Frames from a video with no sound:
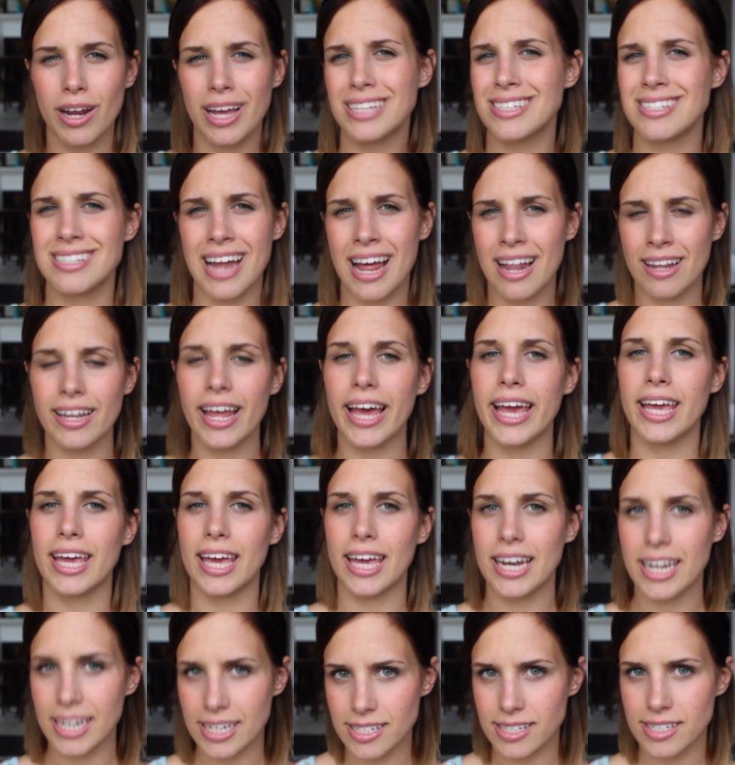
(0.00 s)
It's not like,
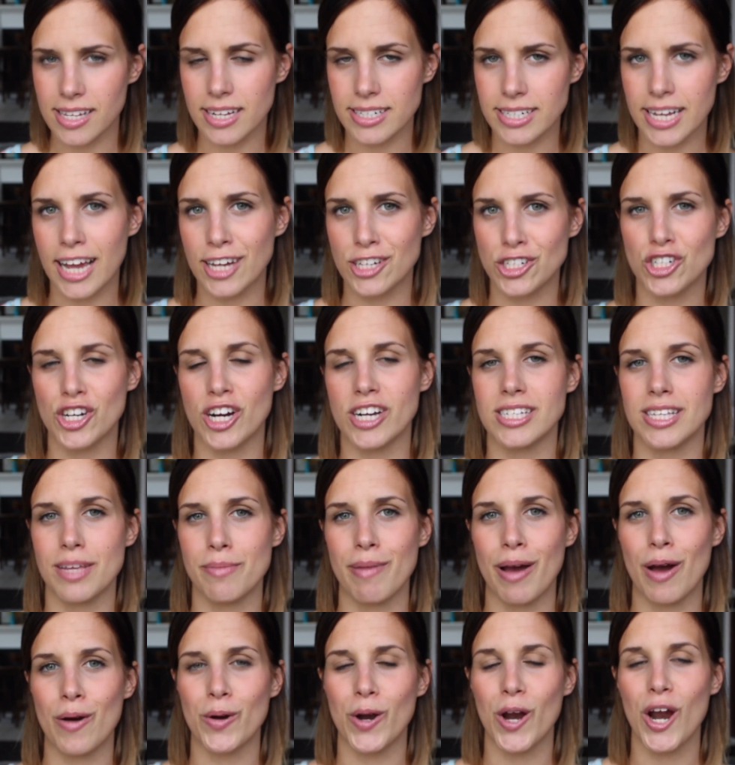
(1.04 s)
it is a
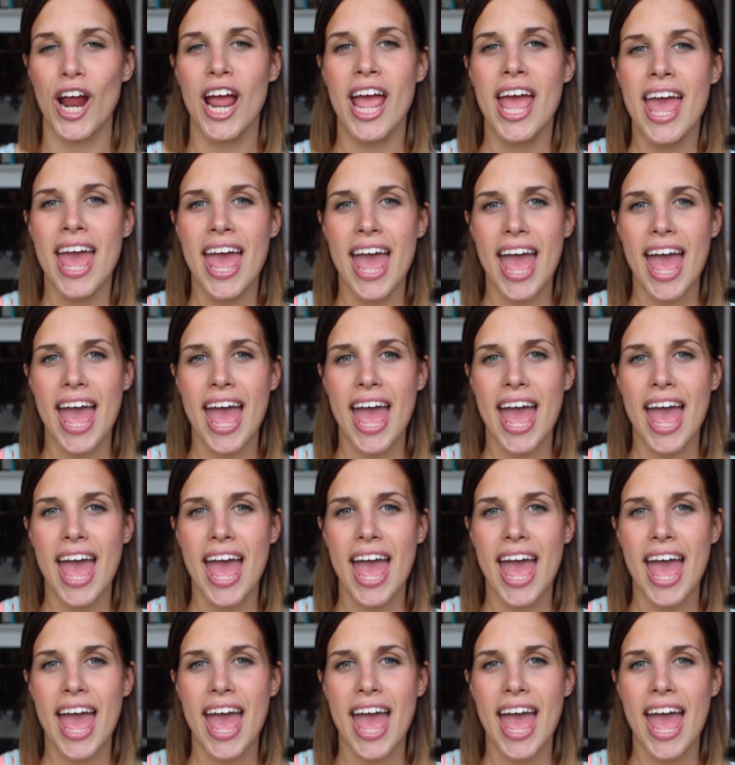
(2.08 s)
texturizing powder,